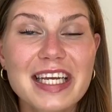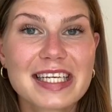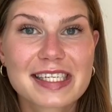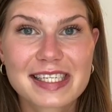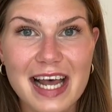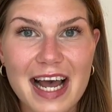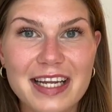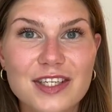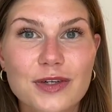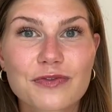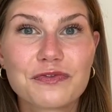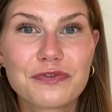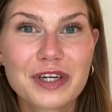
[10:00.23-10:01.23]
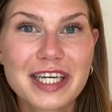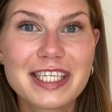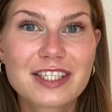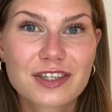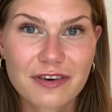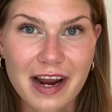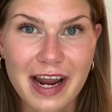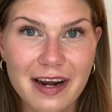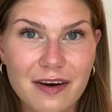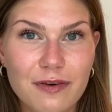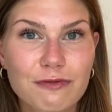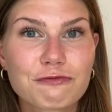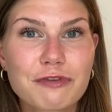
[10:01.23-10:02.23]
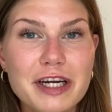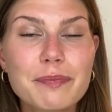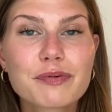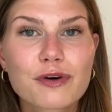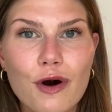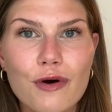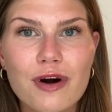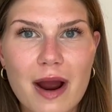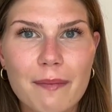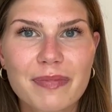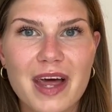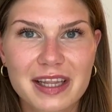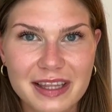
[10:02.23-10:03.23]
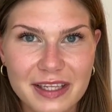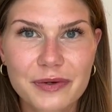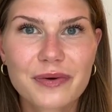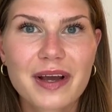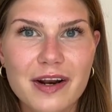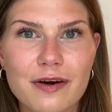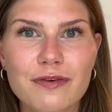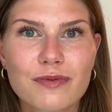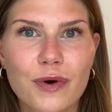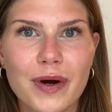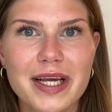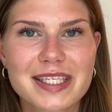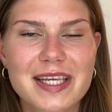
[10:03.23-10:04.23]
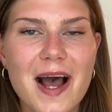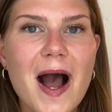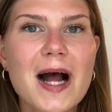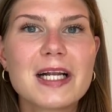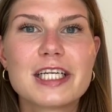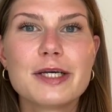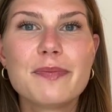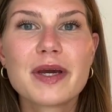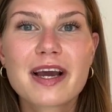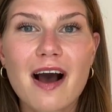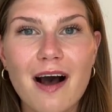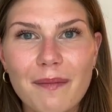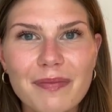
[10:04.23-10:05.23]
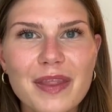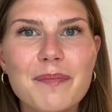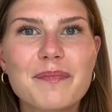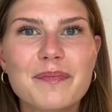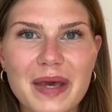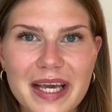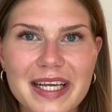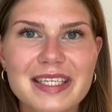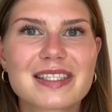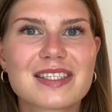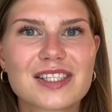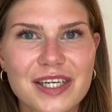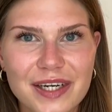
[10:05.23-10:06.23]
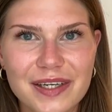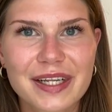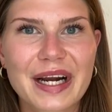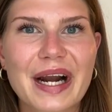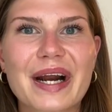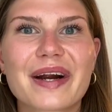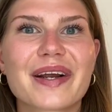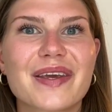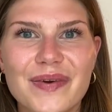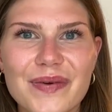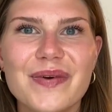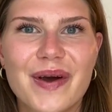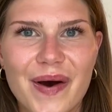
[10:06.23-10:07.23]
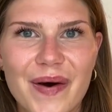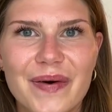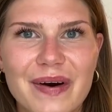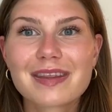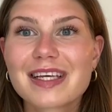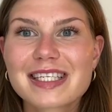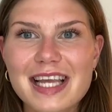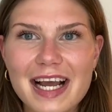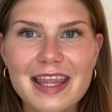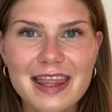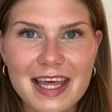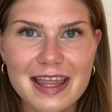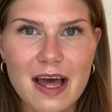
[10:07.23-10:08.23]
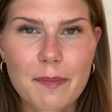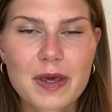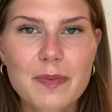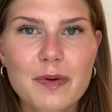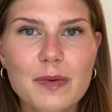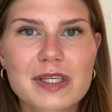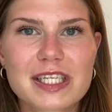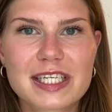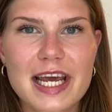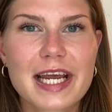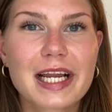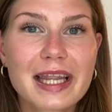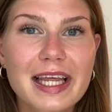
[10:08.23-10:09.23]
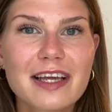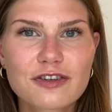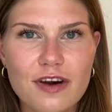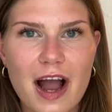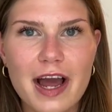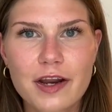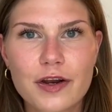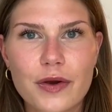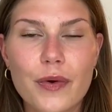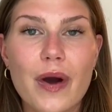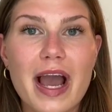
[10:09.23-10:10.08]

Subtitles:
decide to retrain, reprogram that little inner voice to become the biggest cheerleader you know. The second thing that people mistakenly try to do